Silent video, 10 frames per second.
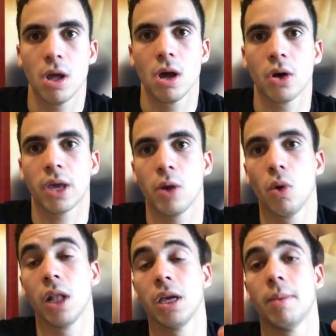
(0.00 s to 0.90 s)
Okay,
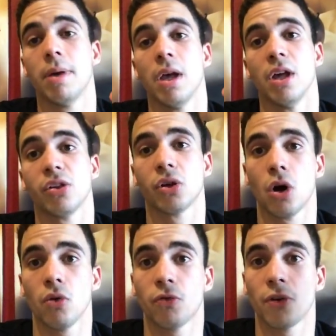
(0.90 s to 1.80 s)
William.
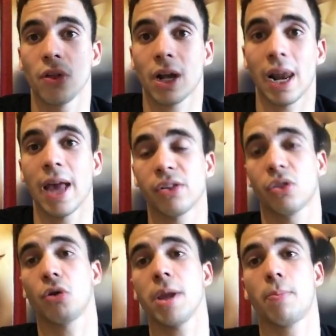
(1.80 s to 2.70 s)
So for the
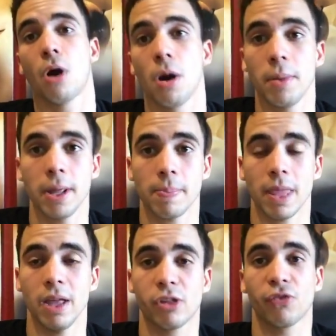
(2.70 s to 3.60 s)
Class 3 permit,
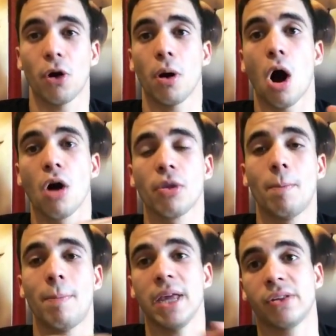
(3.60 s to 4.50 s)
it's for all the
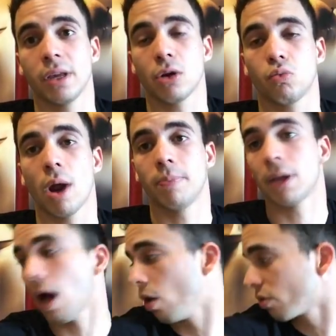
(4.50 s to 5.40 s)
basic
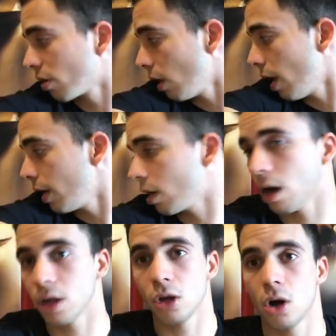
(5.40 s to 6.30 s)
reptiles, like
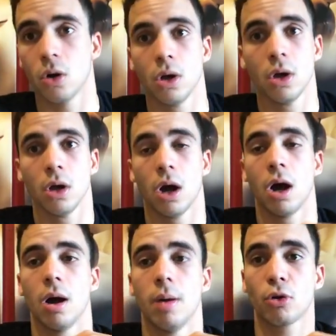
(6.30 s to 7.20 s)

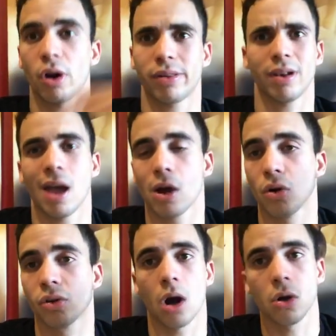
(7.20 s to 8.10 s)
crested
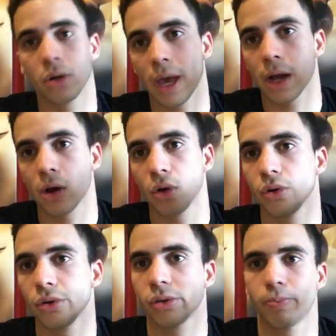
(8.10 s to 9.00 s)
geckos, gargoyle
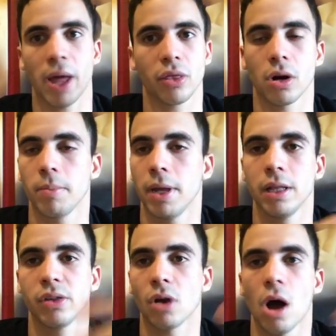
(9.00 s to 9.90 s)
geckos, panther
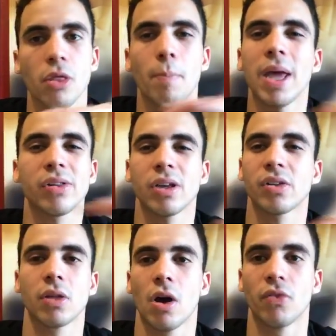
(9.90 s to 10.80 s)
chameleons, all the basic
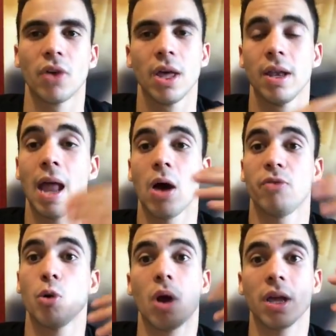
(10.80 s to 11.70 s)
stuff. Now, if
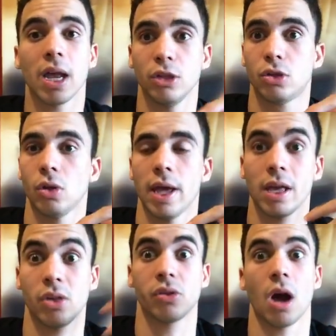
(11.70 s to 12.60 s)
you want to get into like
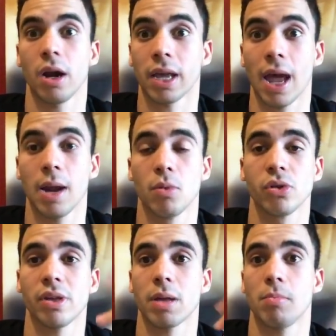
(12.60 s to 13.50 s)
exotic
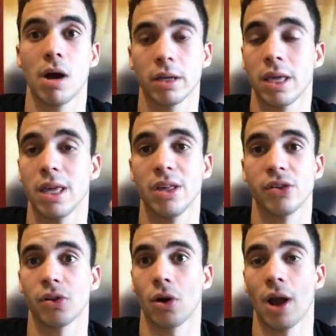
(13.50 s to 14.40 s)
animals like
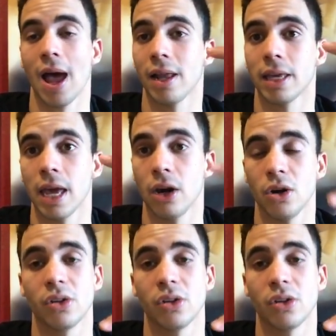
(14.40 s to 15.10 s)
monkeys or alligators,